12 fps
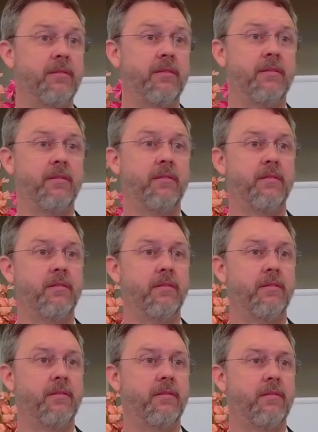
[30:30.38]

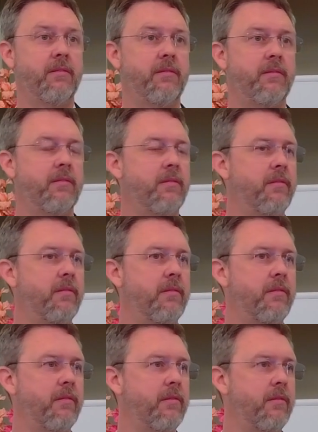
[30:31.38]
Nothing is said.